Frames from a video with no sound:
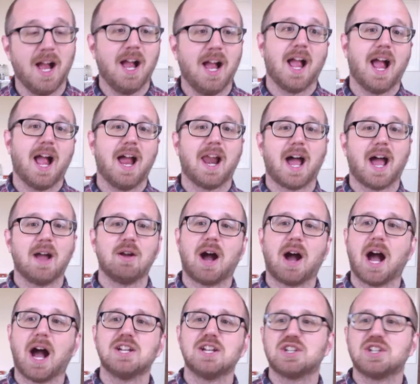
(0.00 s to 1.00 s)
and I
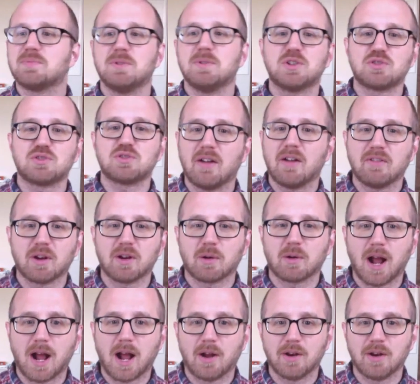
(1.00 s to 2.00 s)
I just been driving
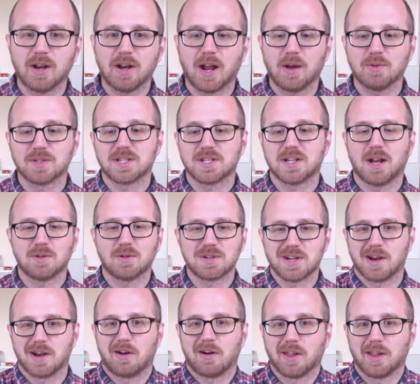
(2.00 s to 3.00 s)
around, and I was I was done
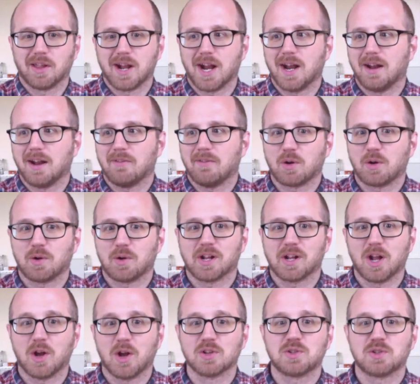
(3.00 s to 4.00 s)
early, and I never where to
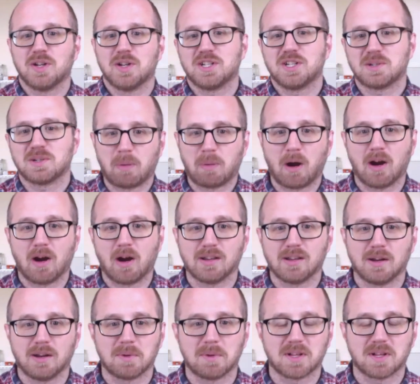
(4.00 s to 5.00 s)
go, so I just parked in a
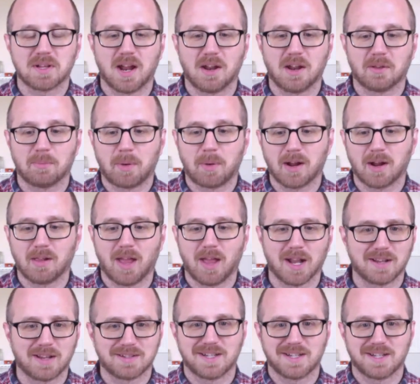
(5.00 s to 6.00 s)
McDonald's parking lot because
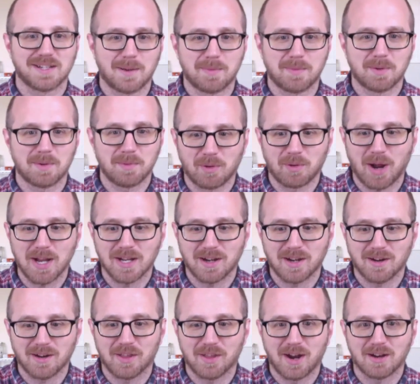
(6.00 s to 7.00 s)
I just happened to be right near
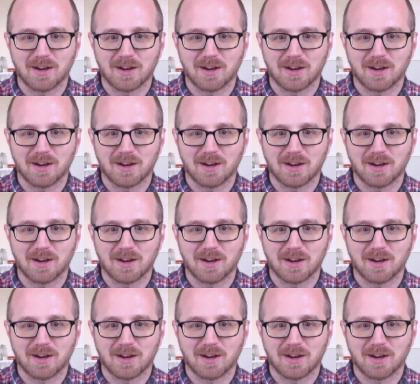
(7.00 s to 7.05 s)
there.